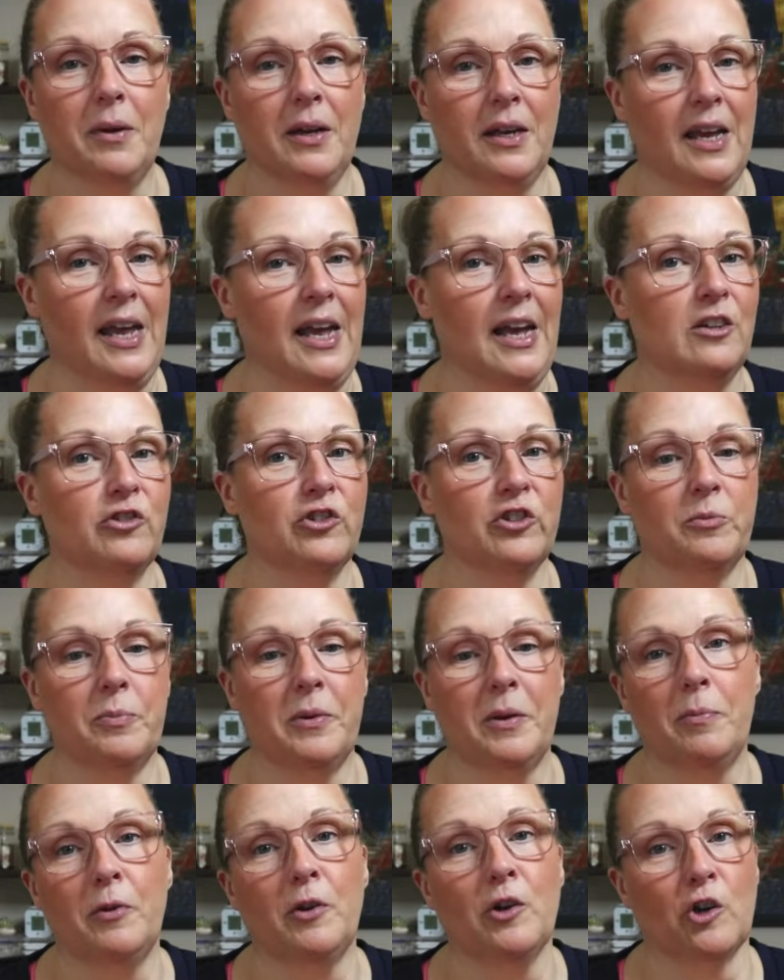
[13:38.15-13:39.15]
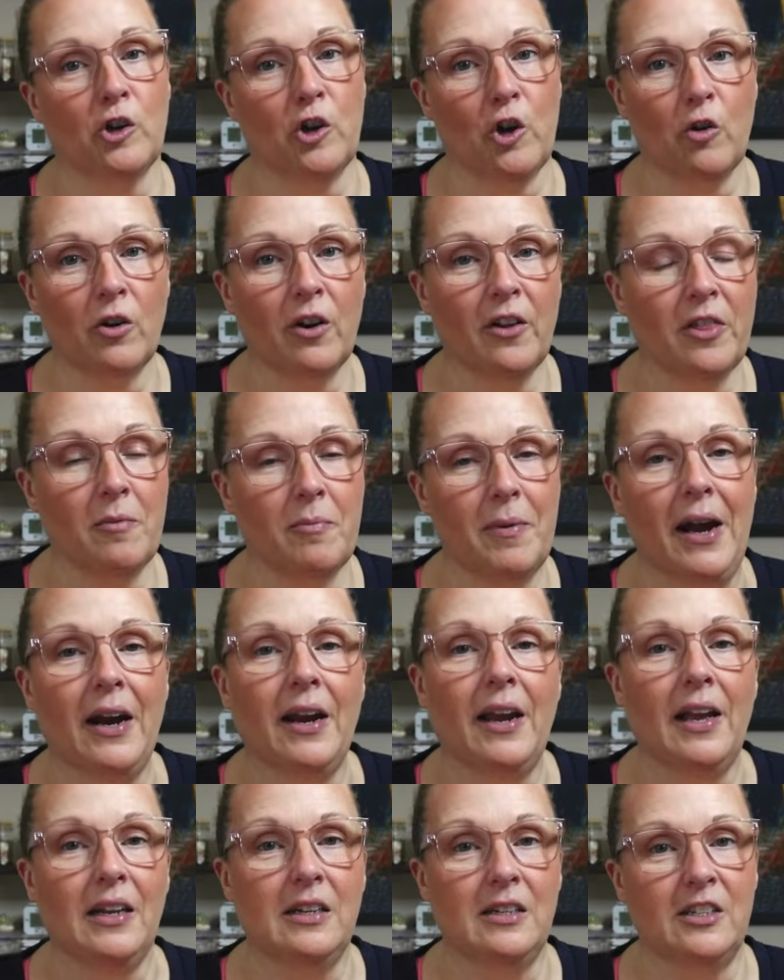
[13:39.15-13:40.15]
It can't just be pure Node on the
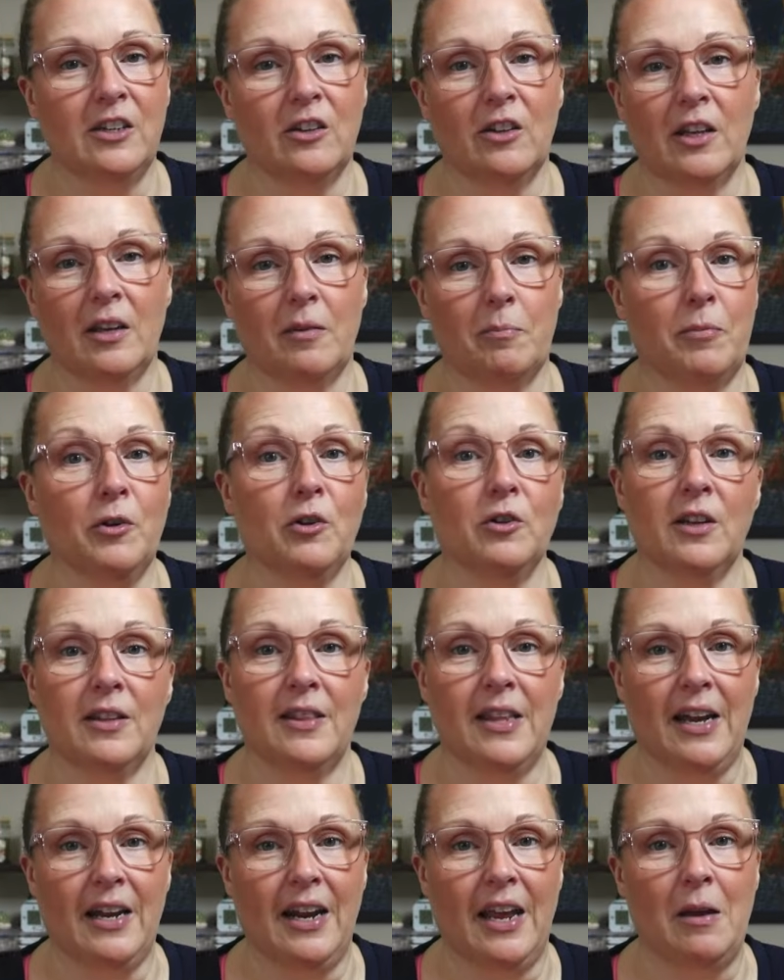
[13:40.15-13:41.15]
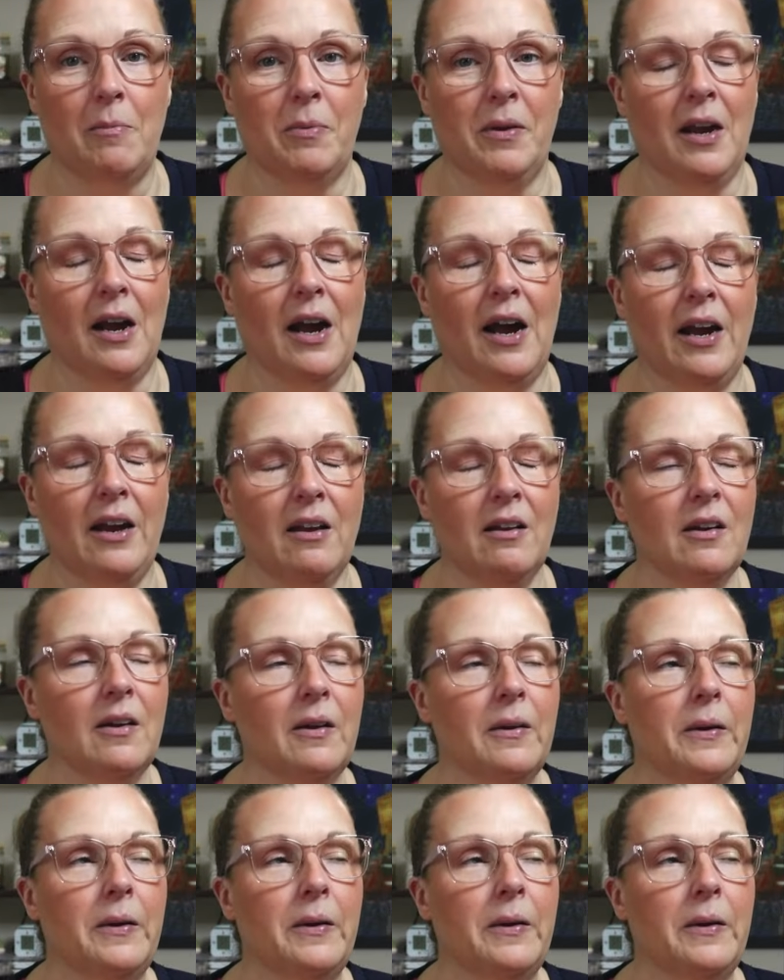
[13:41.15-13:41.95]
back end building that API.